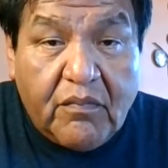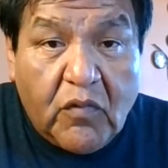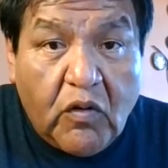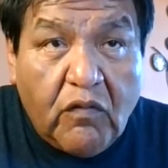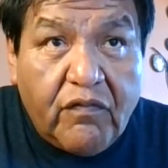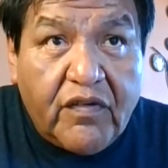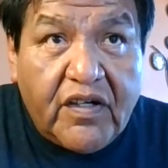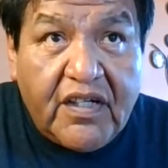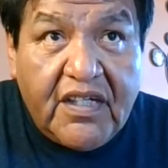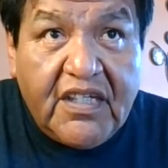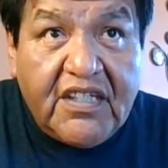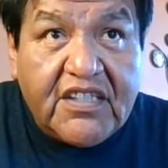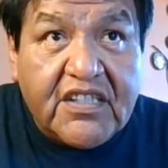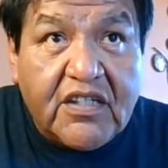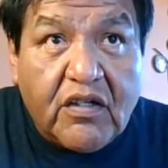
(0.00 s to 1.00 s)
over
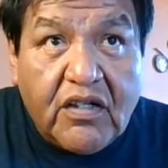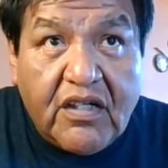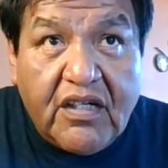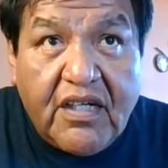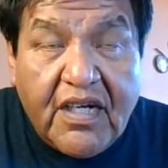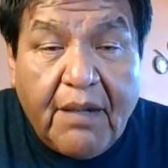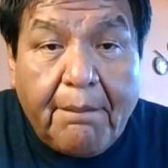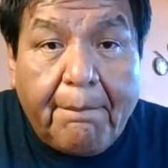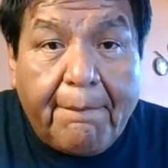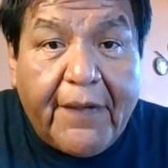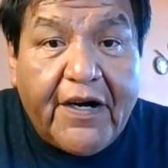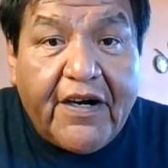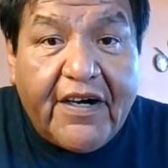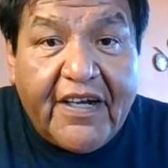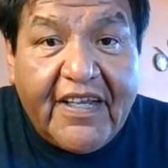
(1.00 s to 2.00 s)
each
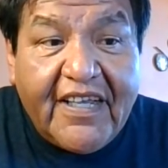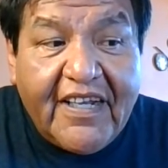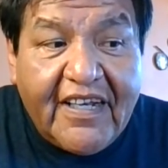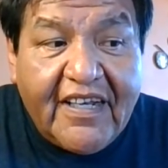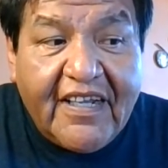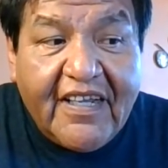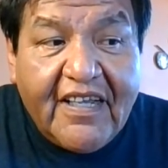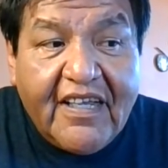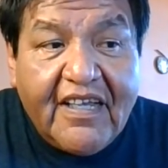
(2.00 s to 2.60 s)
number in